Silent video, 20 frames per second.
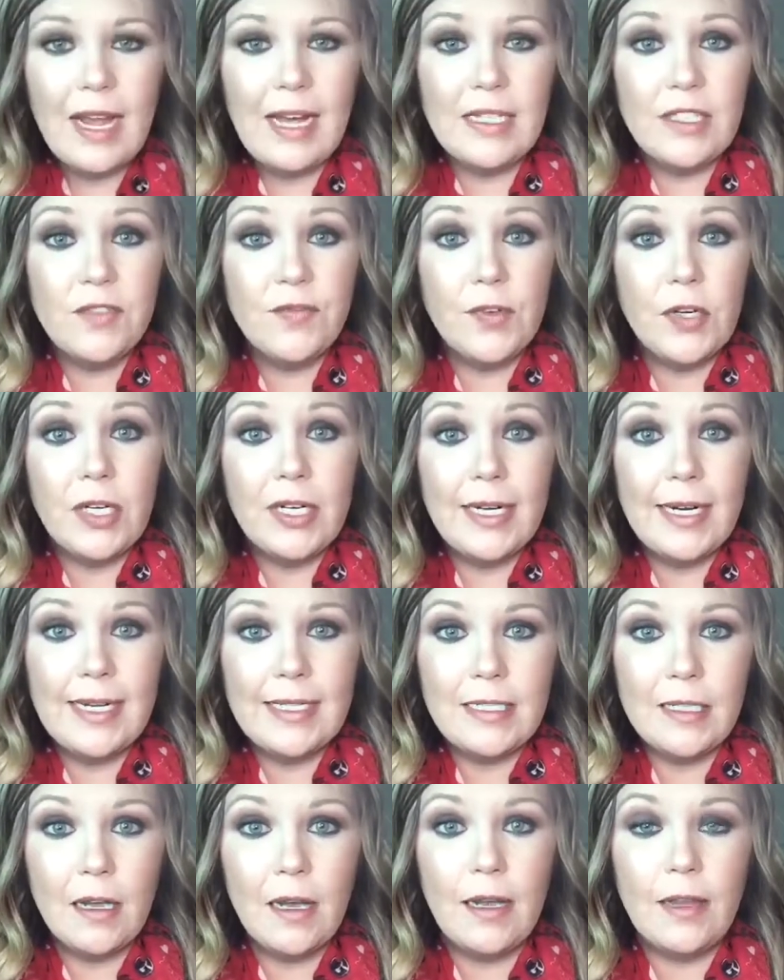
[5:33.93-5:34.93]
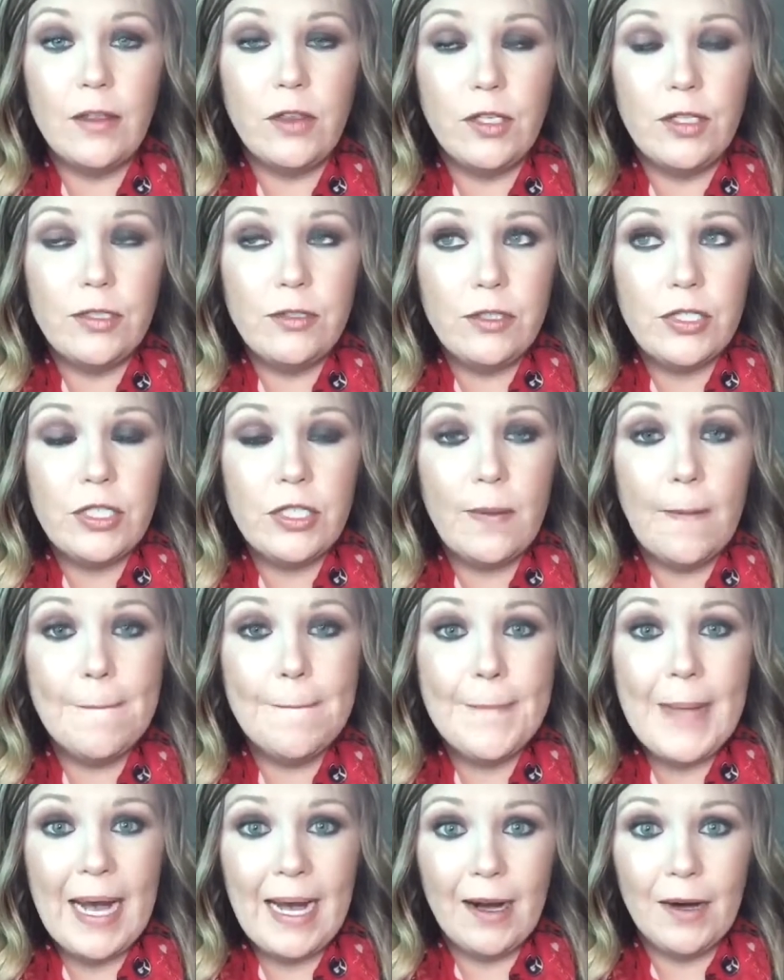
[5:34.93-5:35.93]
As far as a loose
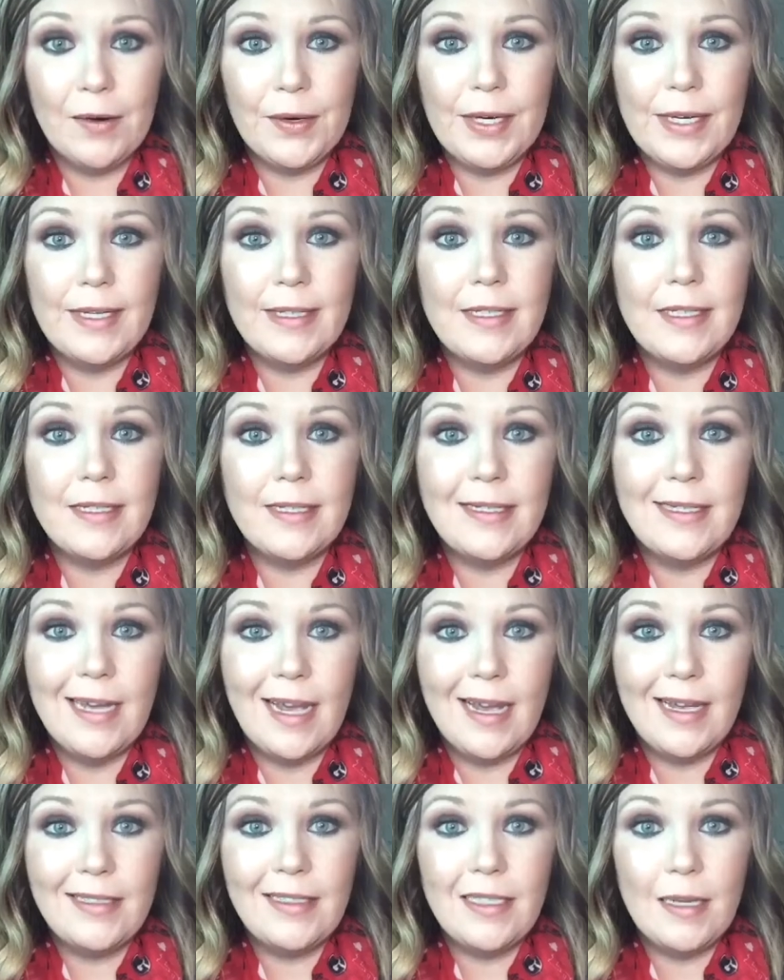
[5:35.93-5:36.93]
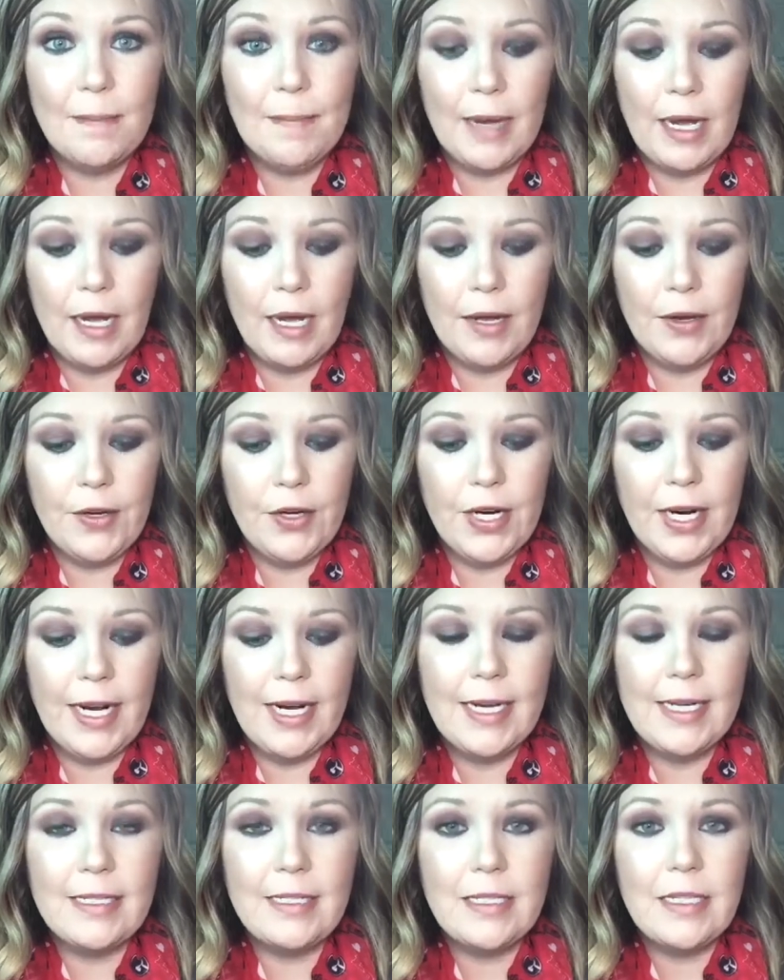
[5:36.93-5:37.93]
powder to set my under
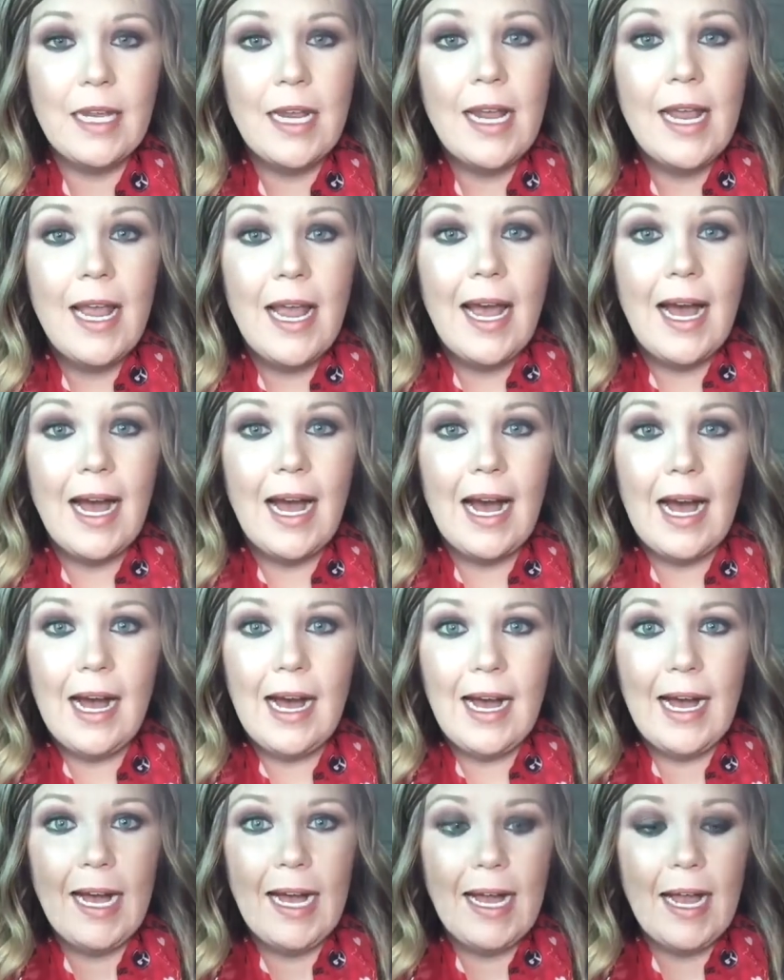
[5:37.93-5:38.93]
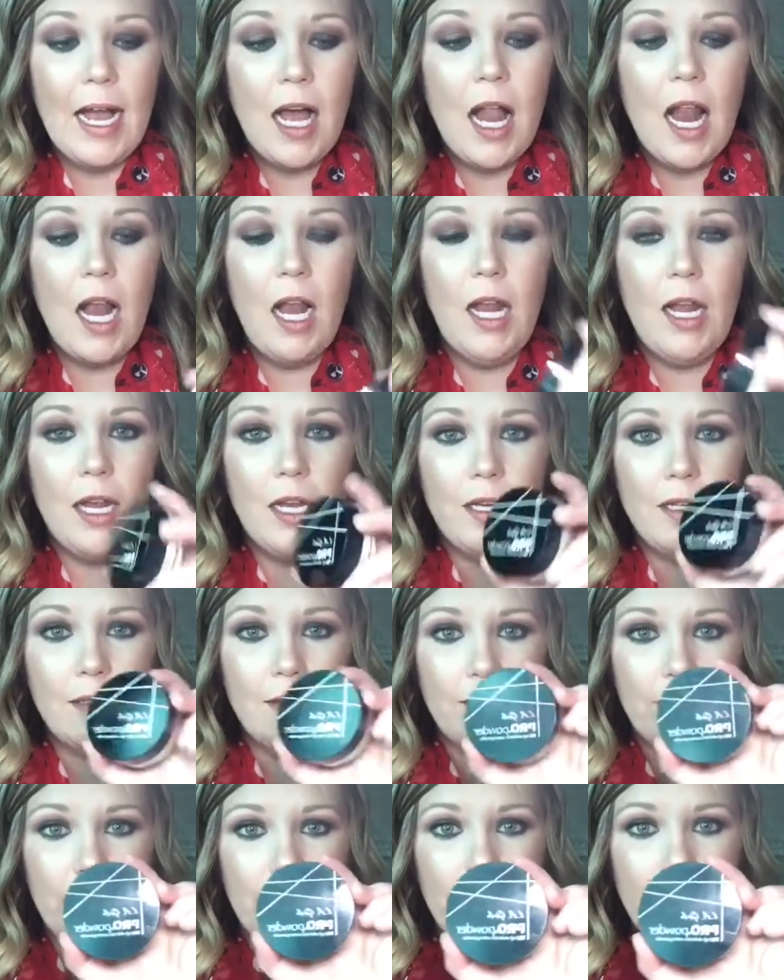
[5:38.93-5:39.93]
eyes, I
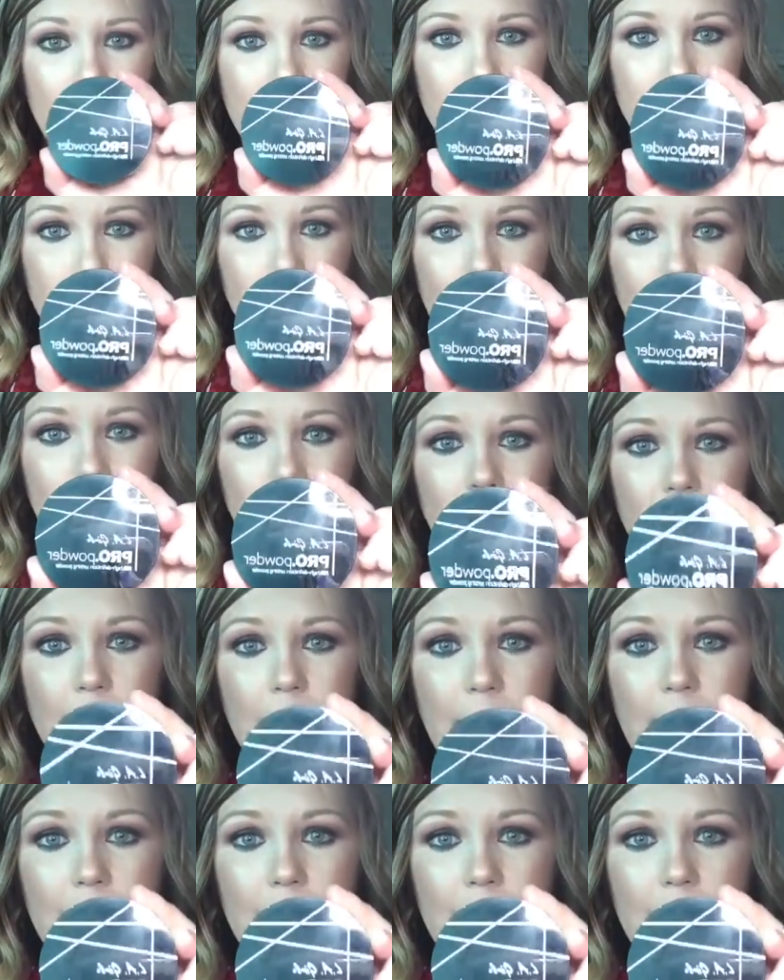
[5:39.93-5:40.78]
love this one.